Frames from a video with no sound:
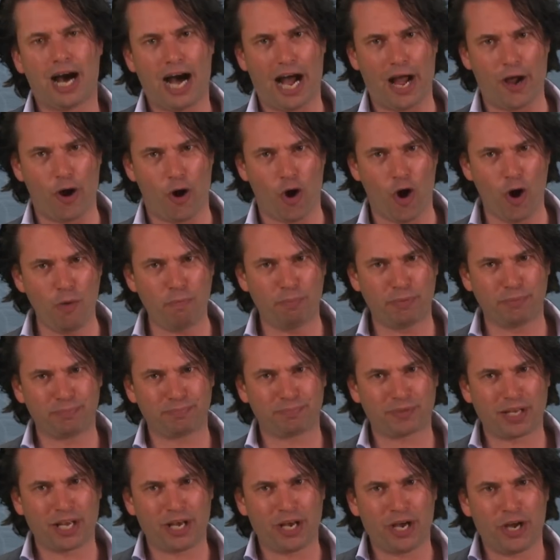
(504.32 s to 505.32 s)
I hope
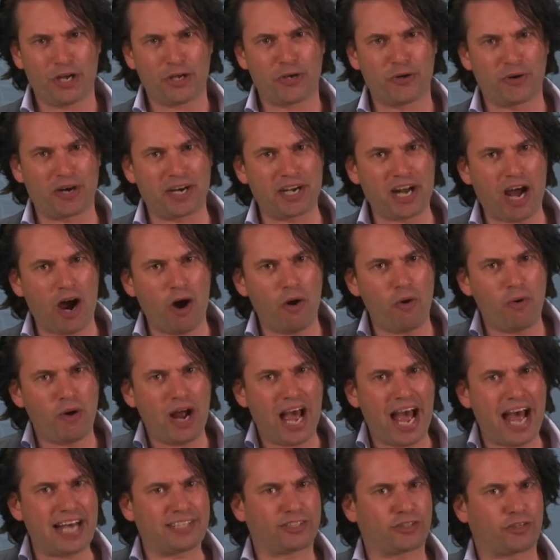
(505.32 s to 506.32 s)
you are now
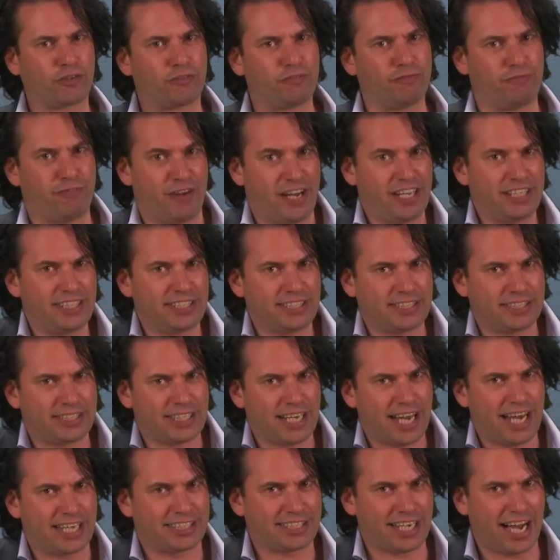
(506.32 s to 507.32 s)
as
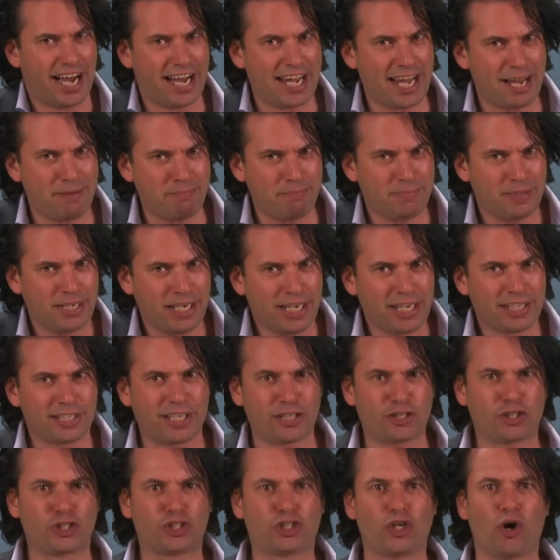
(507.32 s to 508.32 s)
convinced as I am
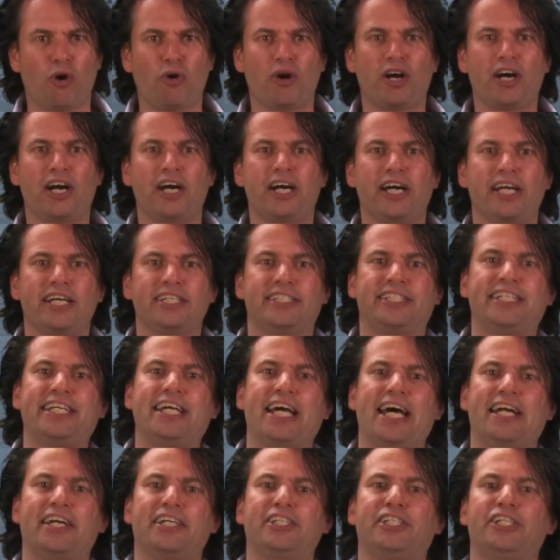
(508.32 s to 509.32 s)
that solar is
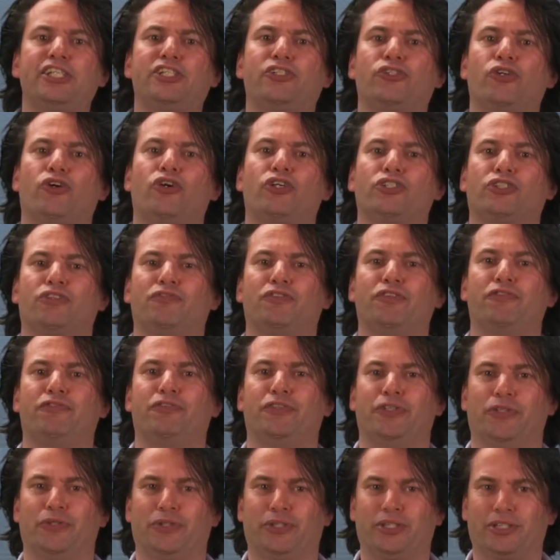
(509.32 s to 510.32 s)
the energy source of the
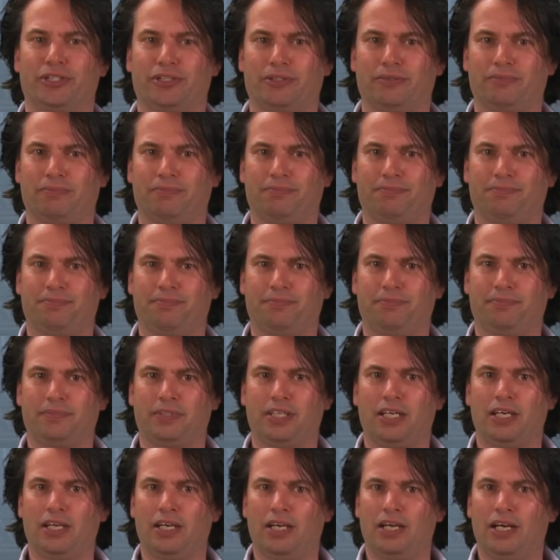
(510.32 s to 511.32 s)
future.
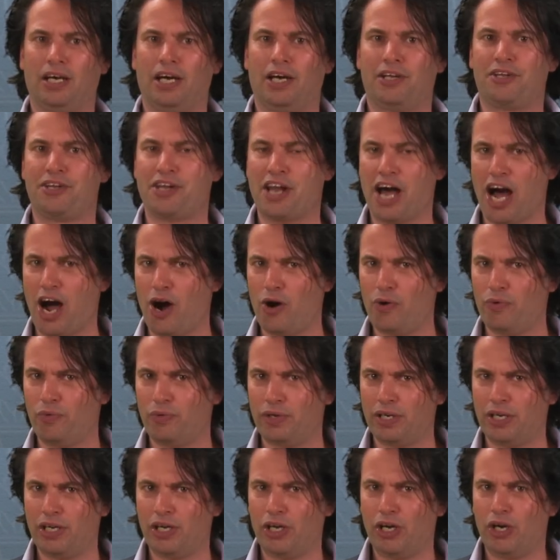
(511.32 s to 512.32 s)

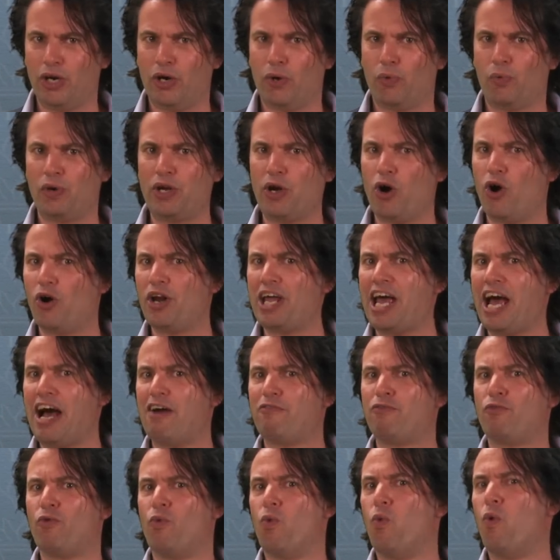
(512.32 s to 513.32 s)
Now, we only
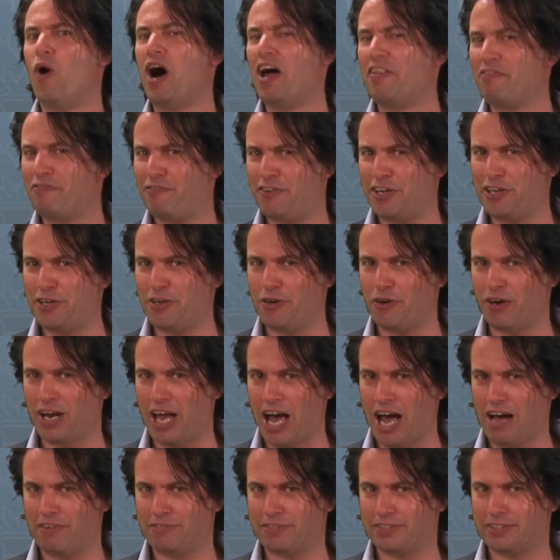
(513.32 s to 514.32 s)
have one video
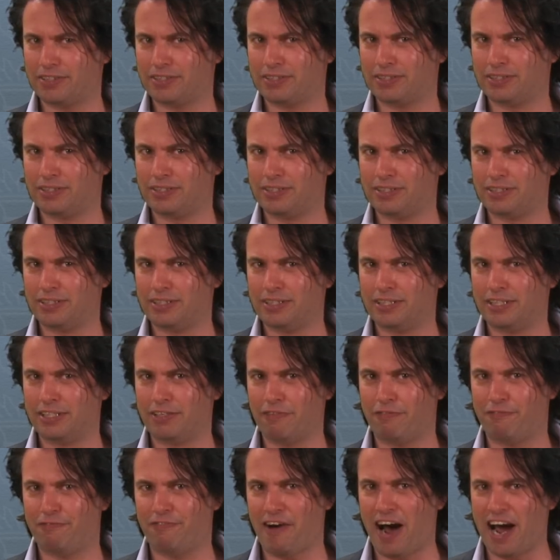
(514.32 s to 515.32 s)
left. In
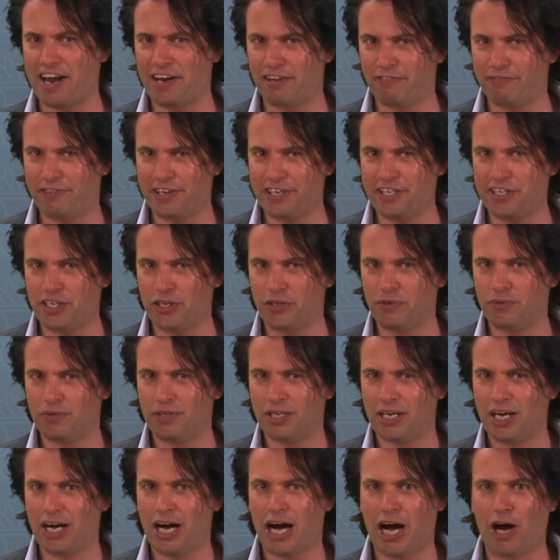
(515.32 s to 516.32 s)
the final video,
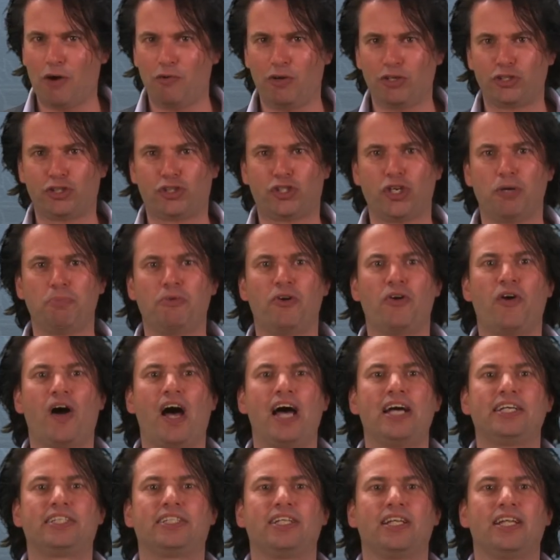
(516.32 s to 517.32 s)
I will
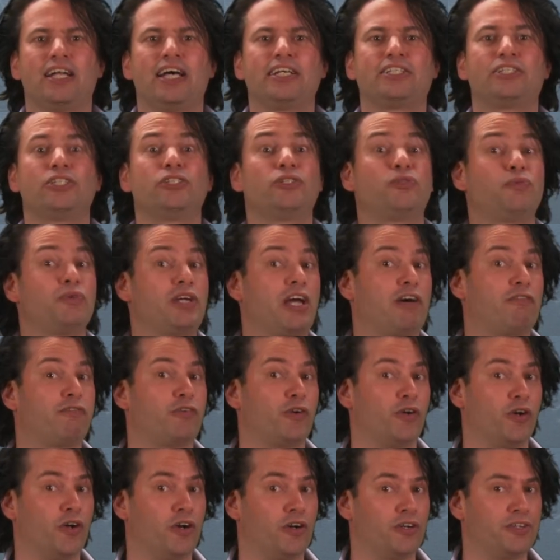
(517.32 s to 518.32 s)
summarize the lessons we have
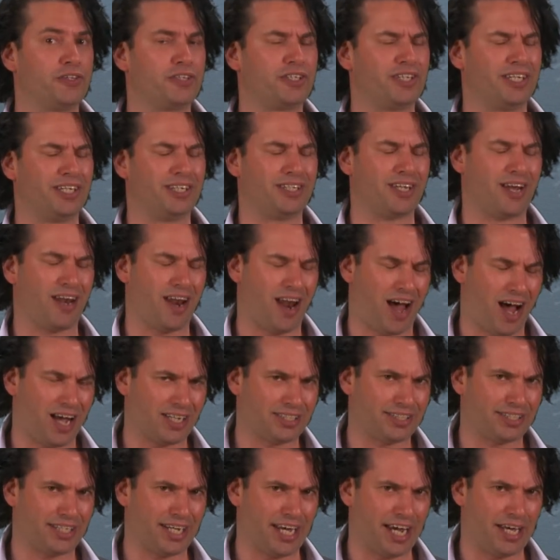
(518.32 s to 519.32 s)
learned in the
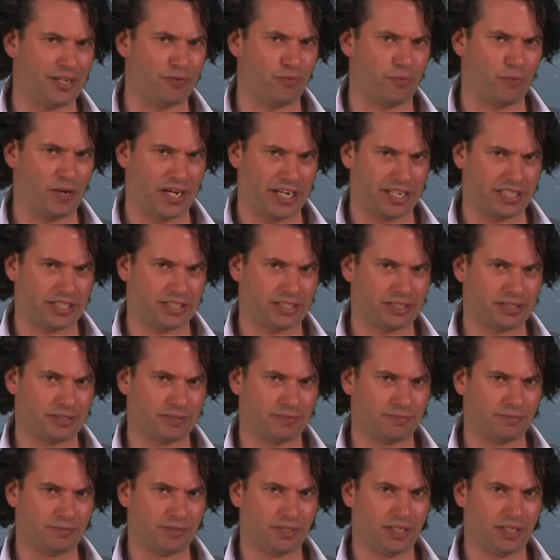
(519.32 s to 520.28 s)
last eight weeks.